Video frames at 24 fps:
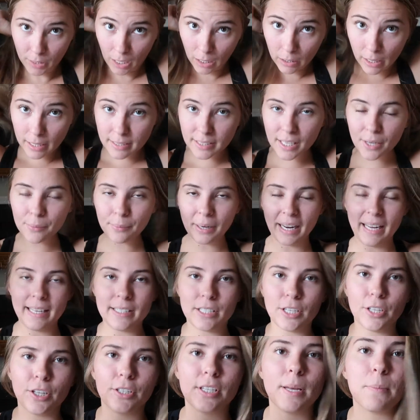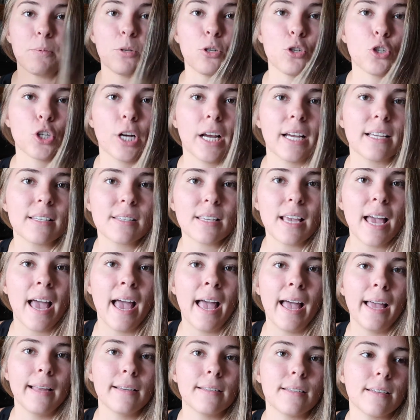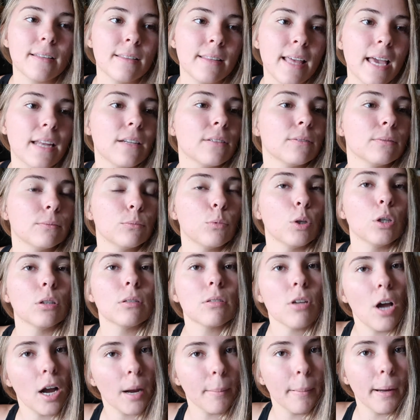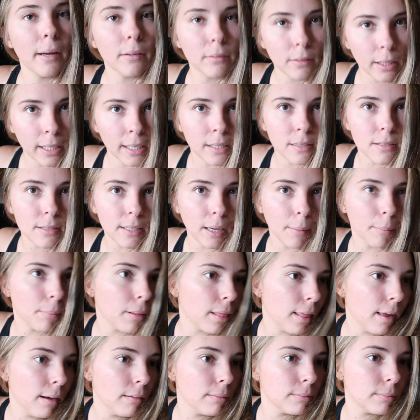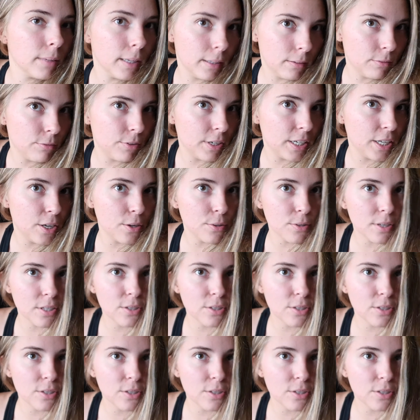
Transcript: let's get right into the tips and tricks, and then we'll talk about links down below and videos.